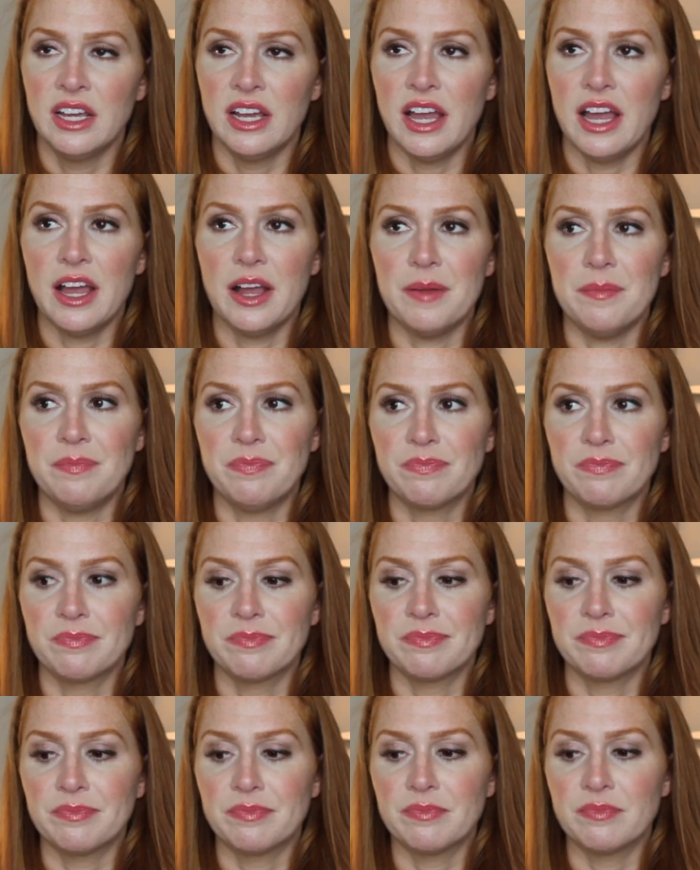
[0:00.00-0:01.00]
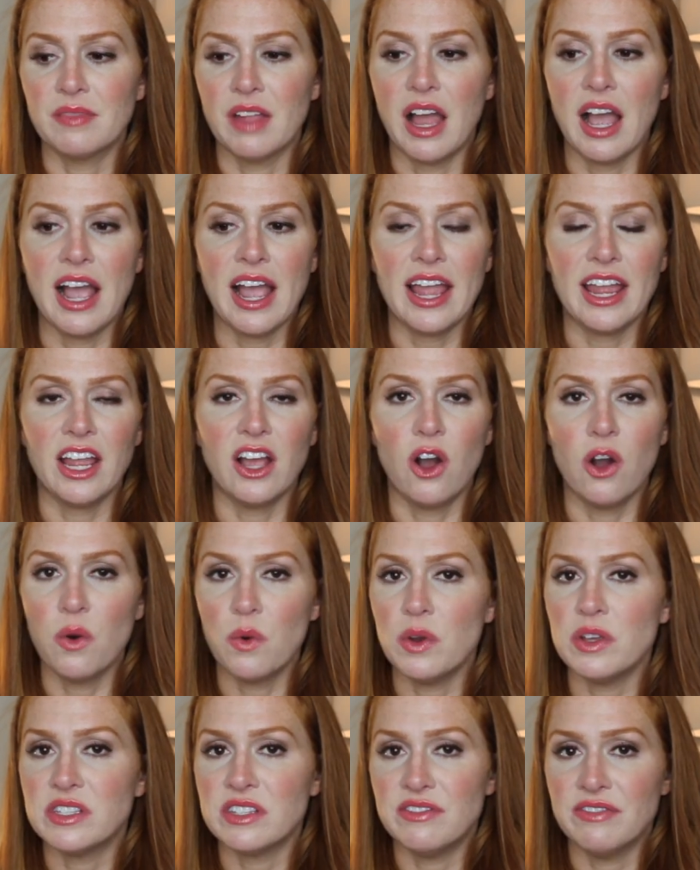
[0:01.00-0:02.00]
I
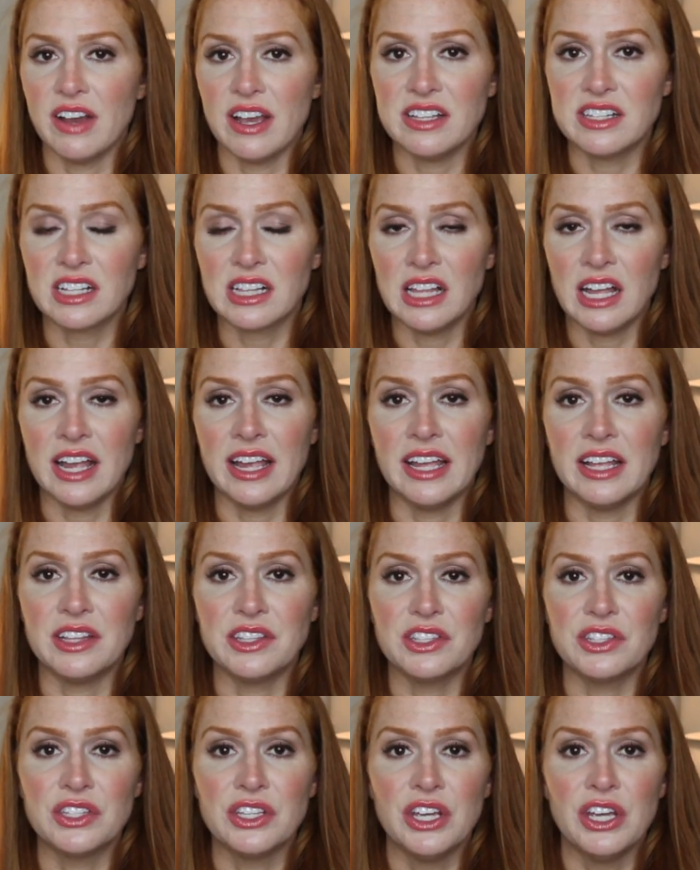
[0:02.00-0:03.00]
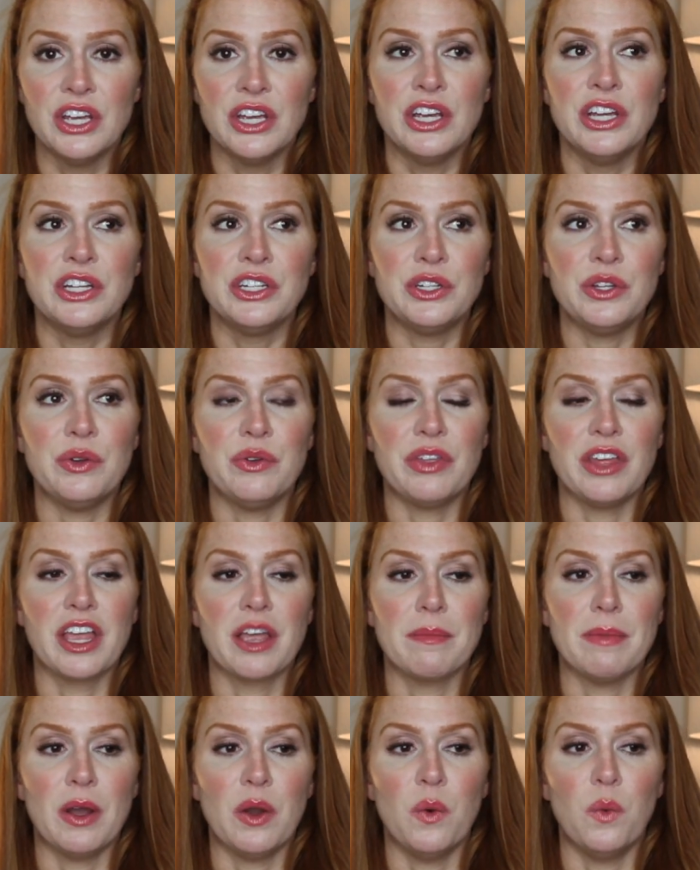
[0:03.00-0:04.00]
always advise clients to think
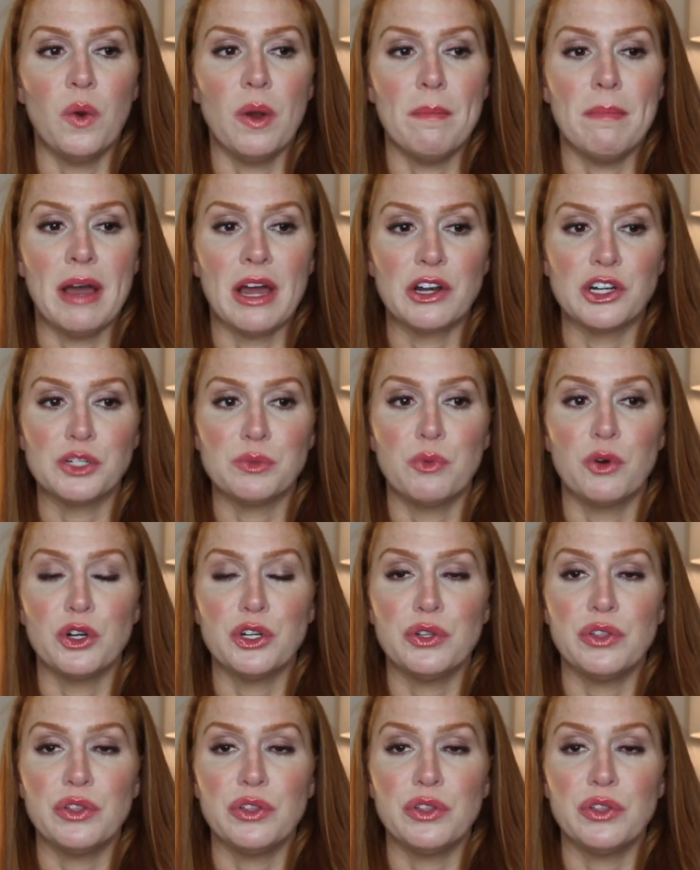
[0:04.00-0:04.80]
about what matters more.